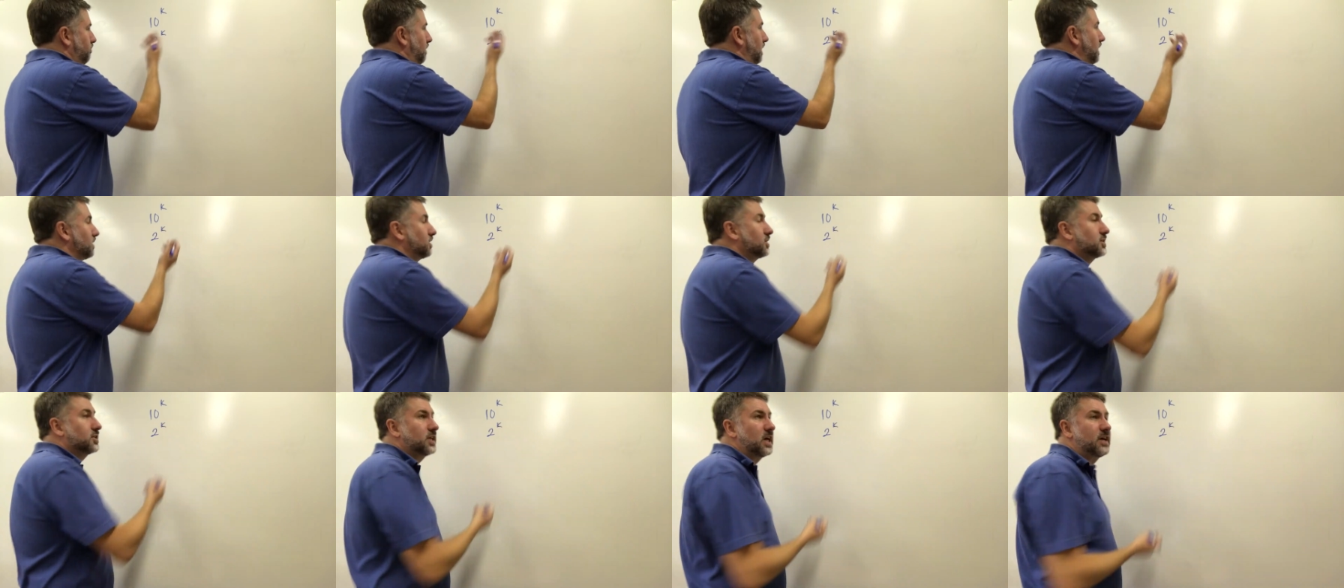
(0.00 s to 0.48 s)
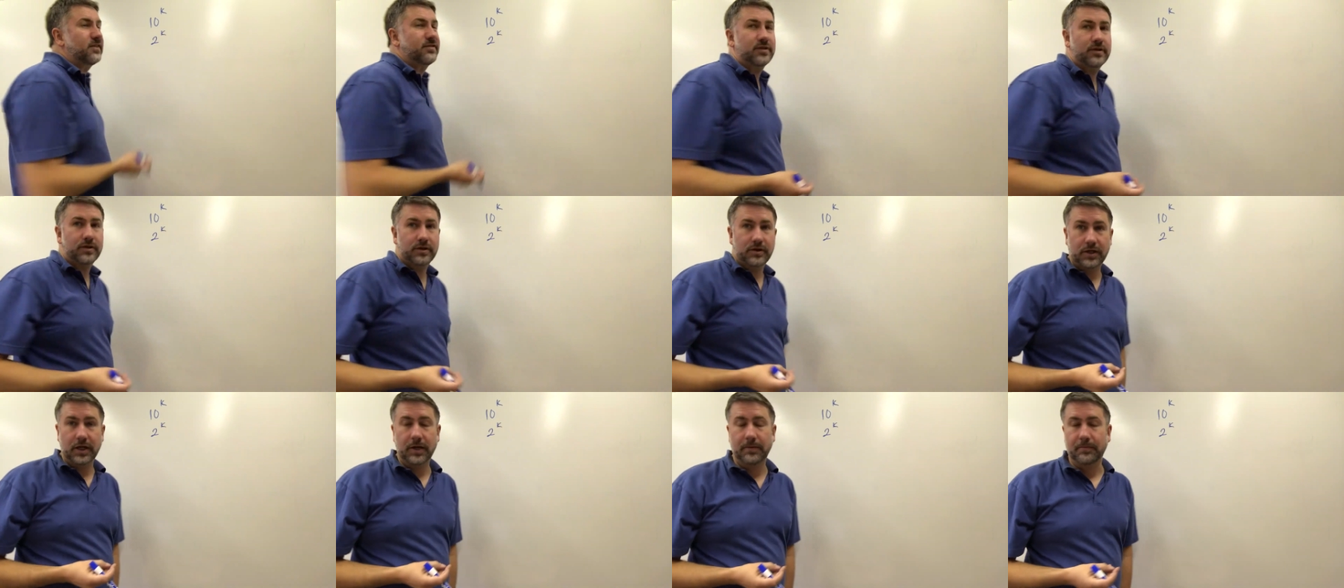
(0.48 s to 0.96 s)
base
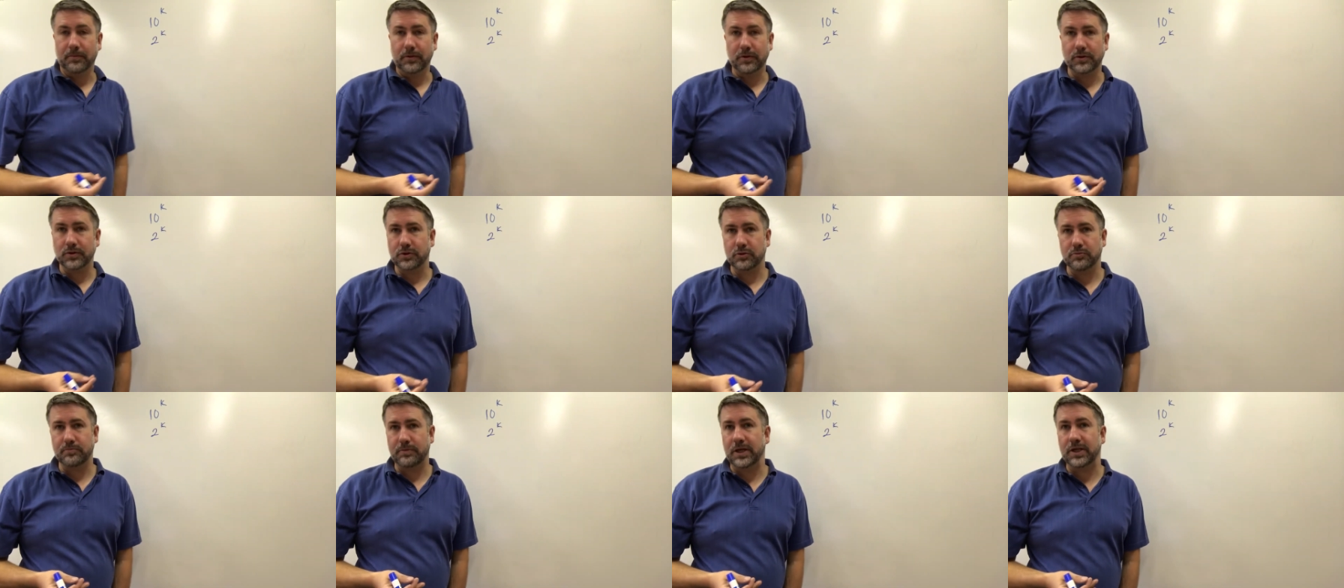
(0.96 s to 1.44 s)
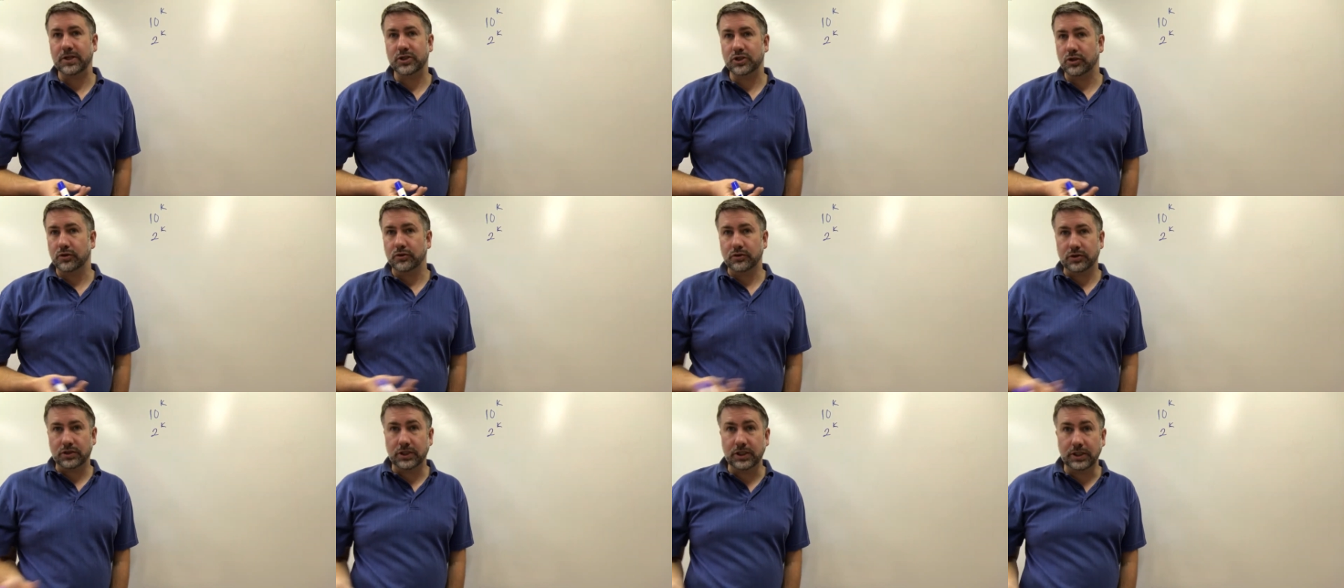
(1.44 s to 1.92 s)
7 numbers, or base
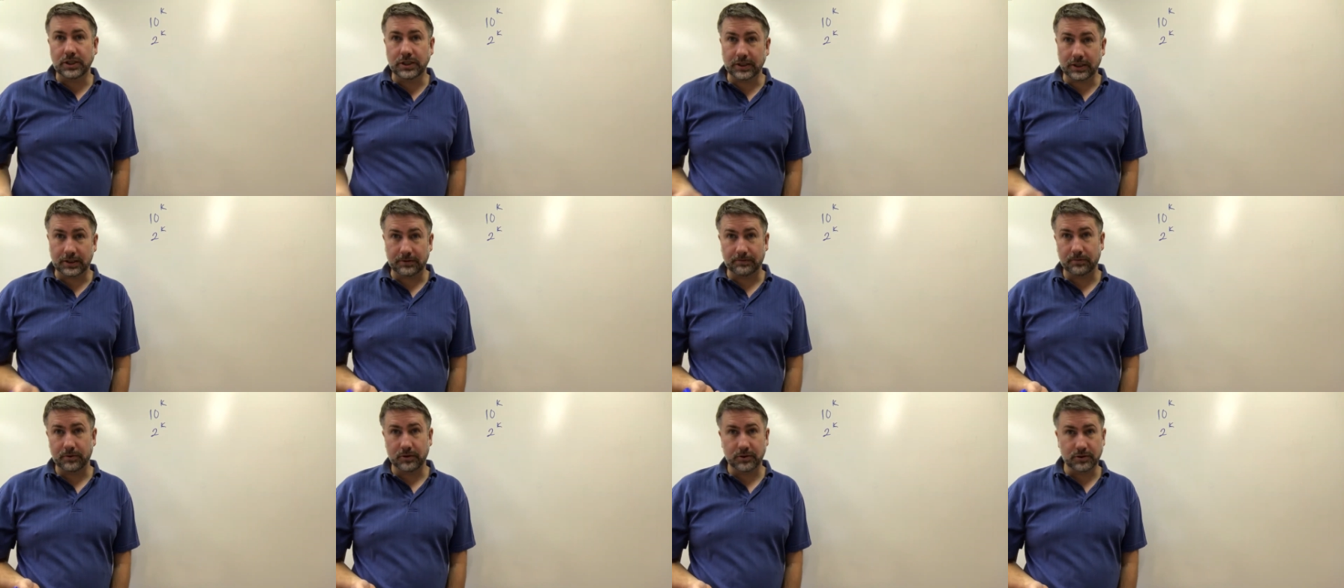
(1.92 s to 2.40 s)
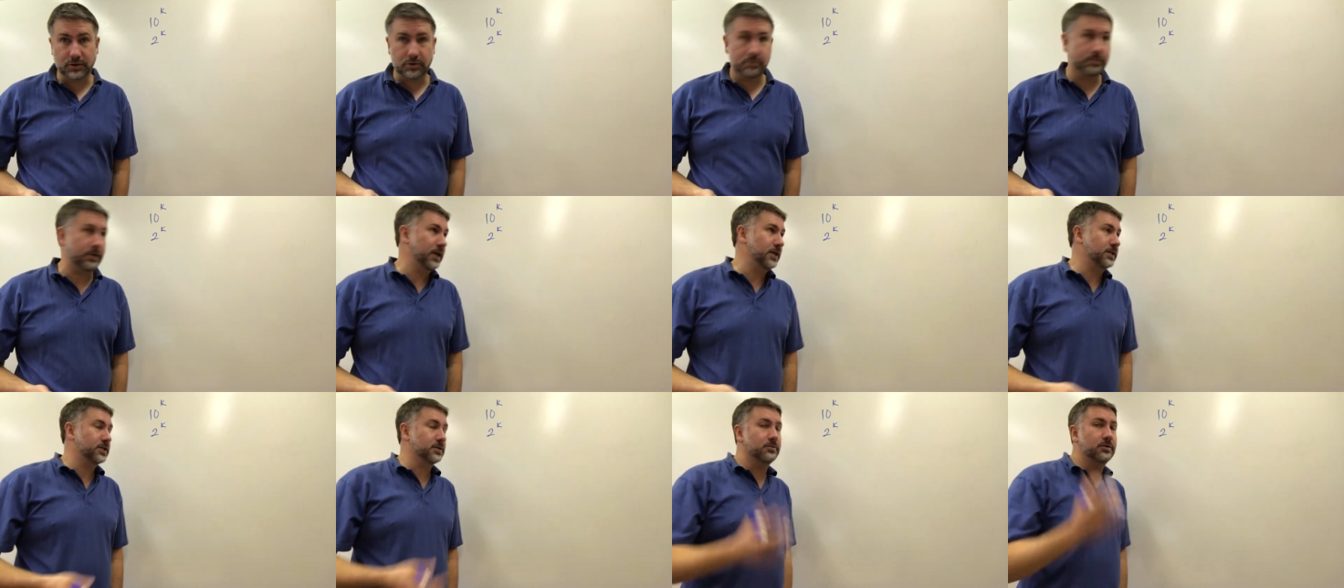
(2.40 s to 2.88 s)
13 numbers, or
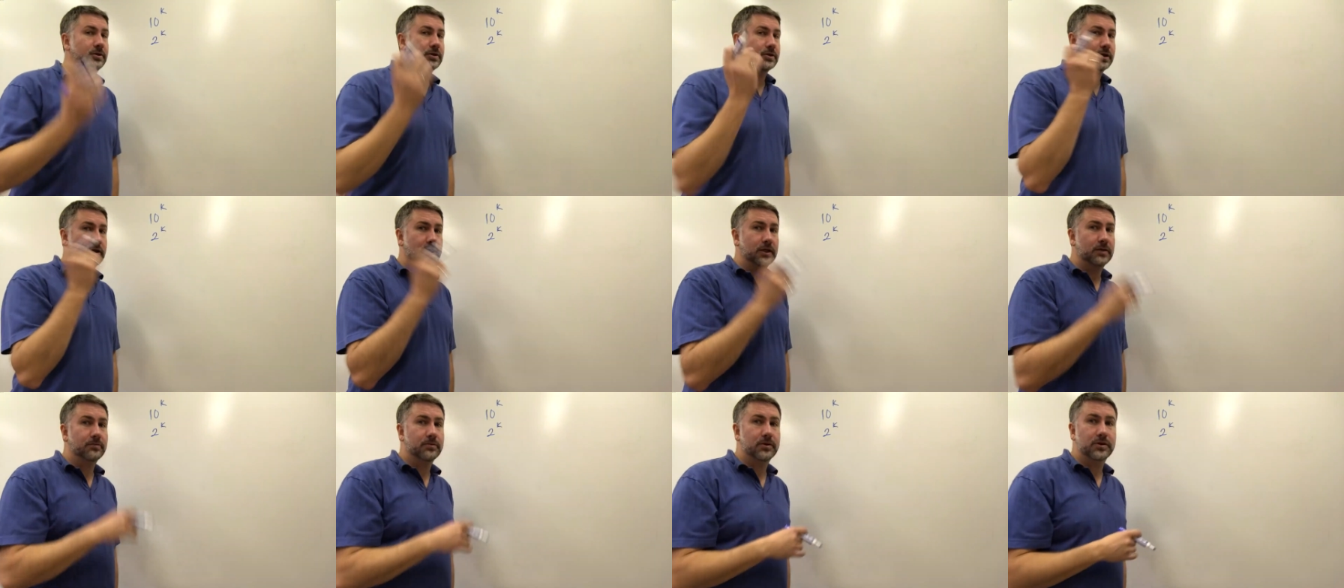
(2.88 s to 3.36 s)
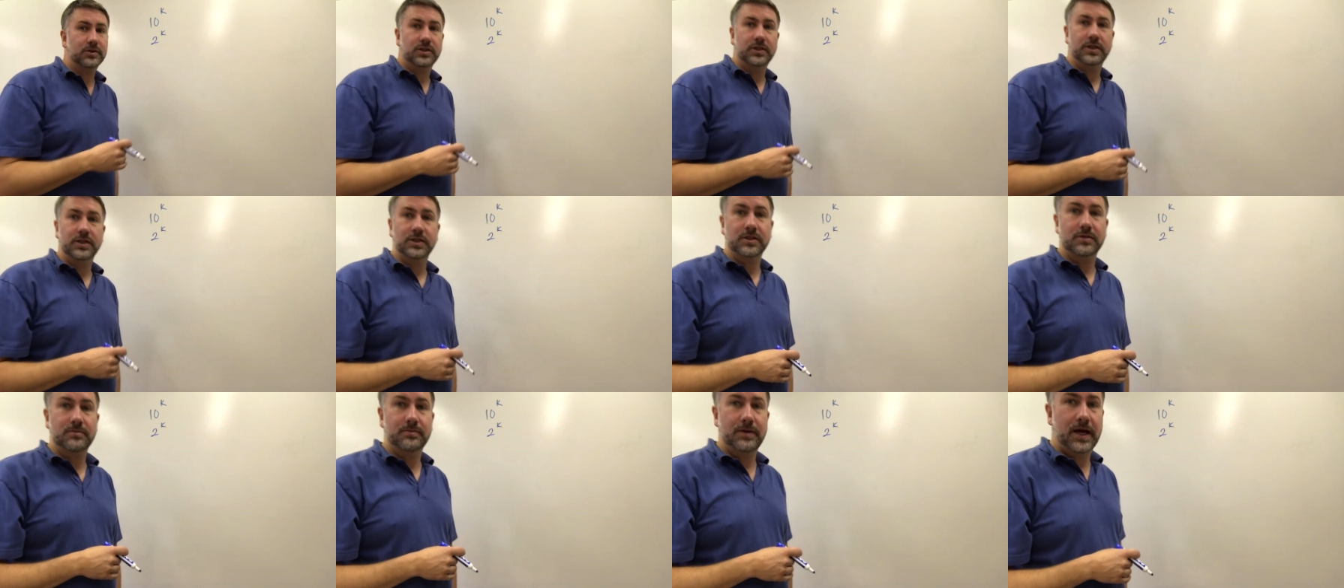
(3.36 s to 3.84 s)
base a million numbers. It
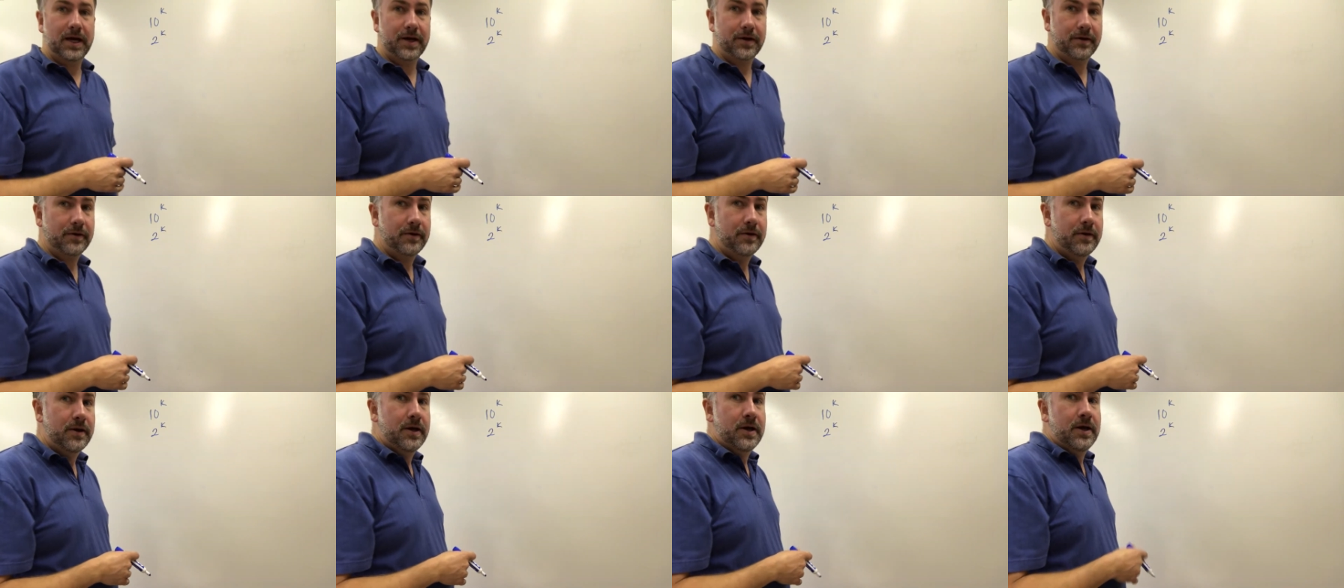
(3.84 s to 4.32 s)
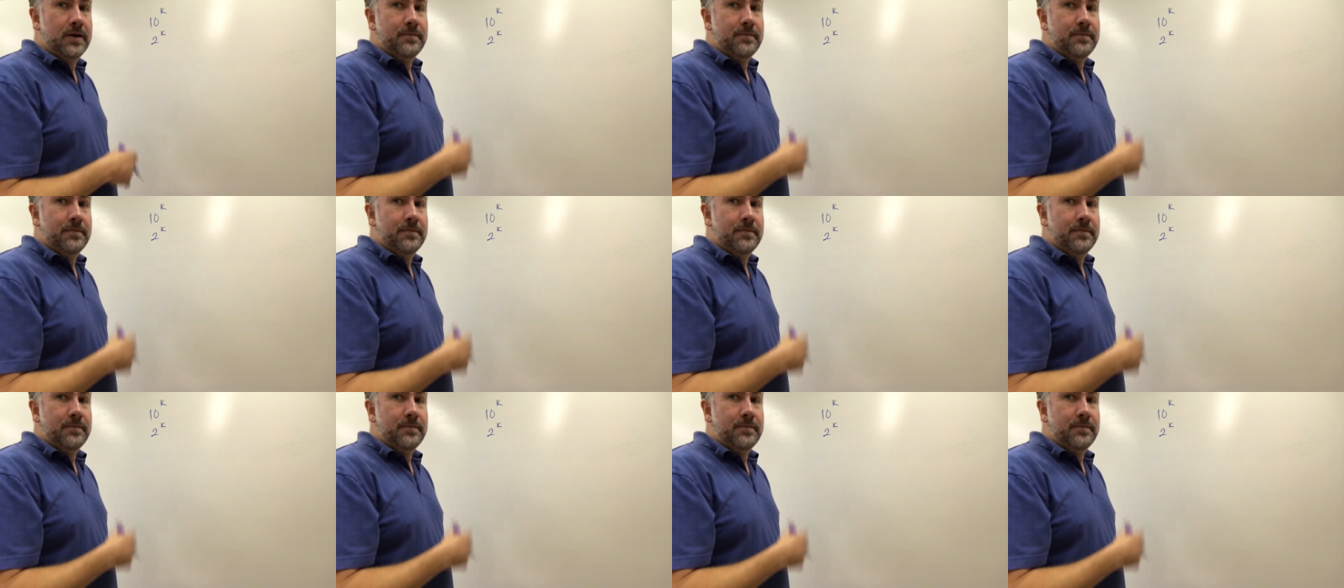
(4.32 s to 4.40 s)
doesn't matter.